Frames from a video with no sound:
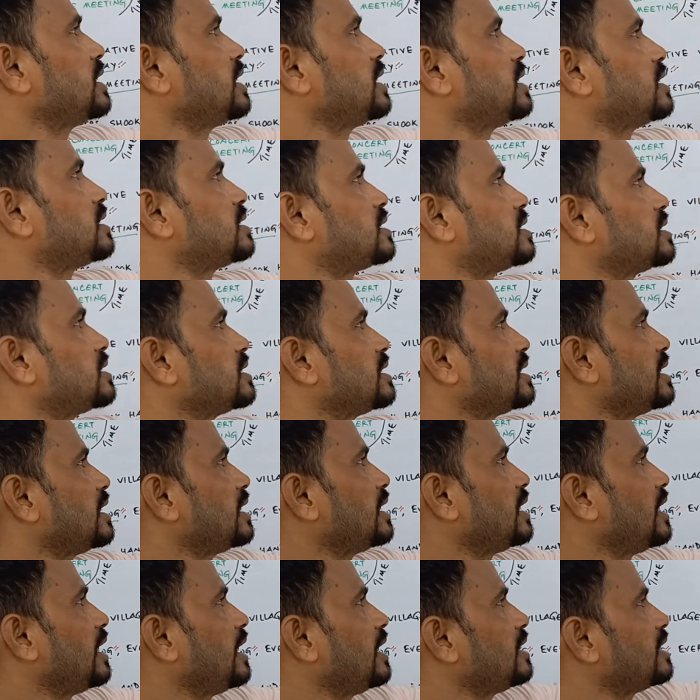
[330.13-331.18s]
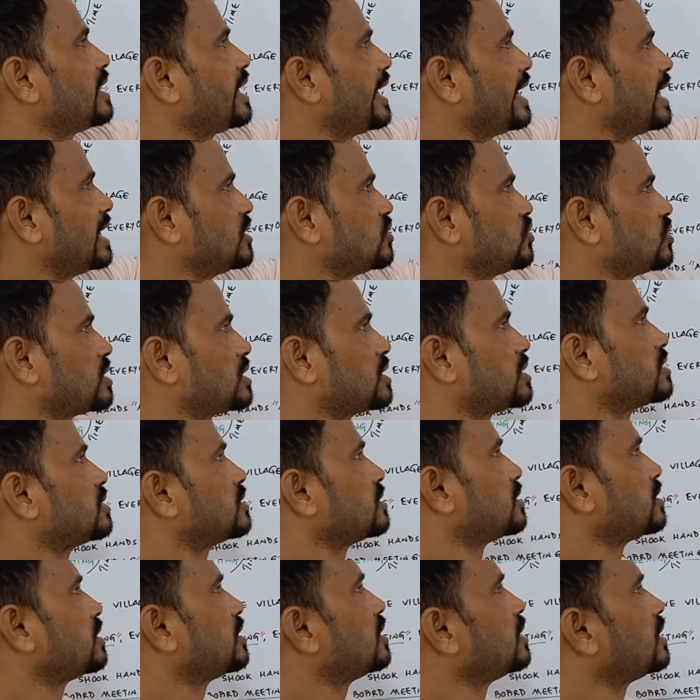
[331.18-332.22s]
it in the end.
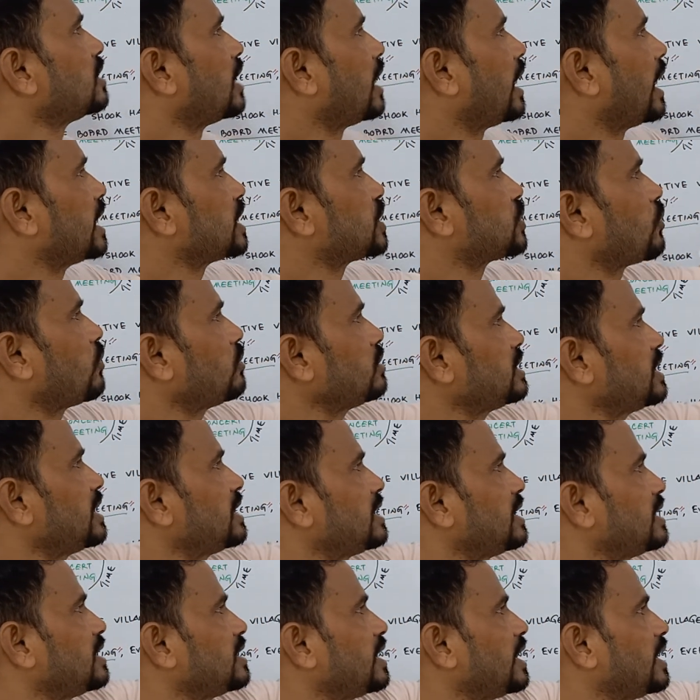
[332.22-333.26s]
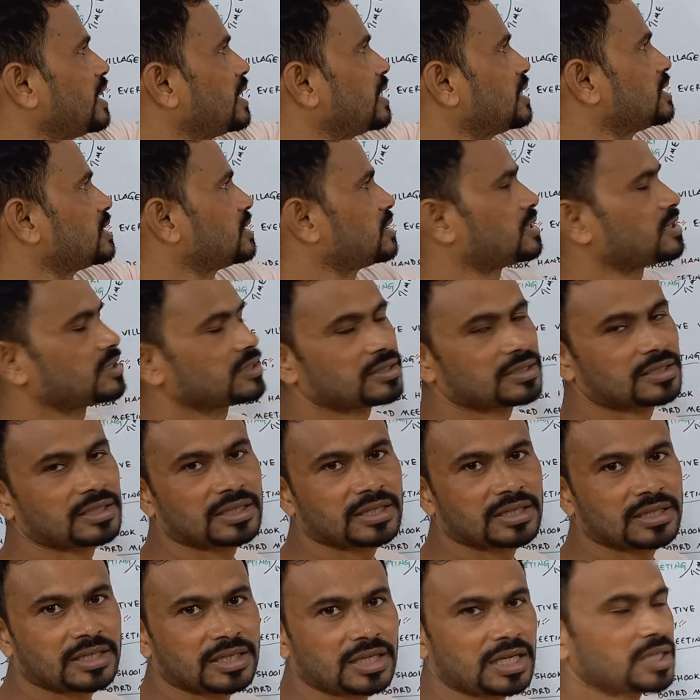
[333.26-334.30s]
I sold it in the end.
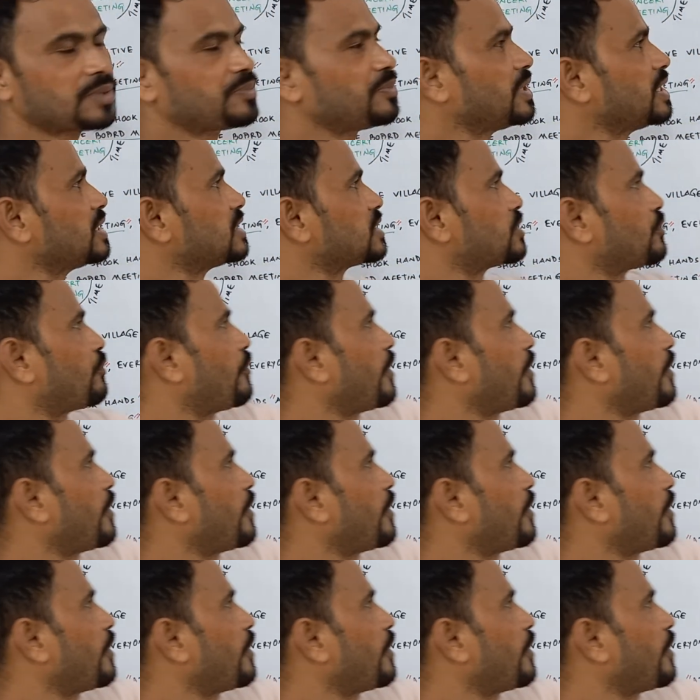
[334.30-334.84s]
It means